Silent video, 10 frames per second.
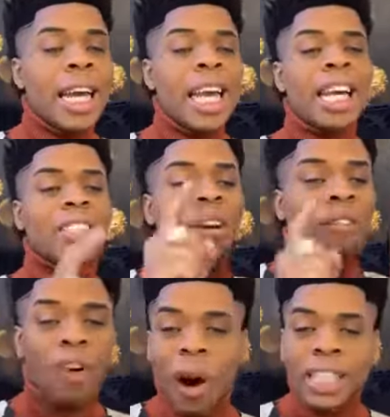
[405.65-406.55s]
is the
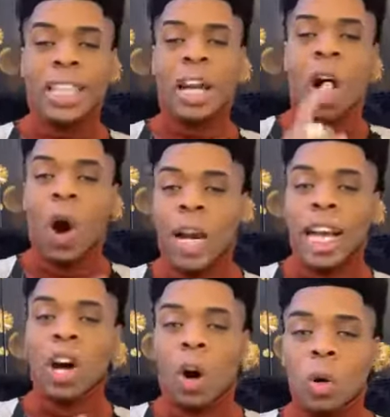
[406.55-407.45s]
voice of the
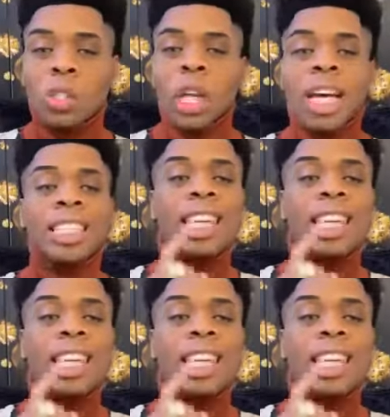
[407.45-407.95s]
Holy Ghost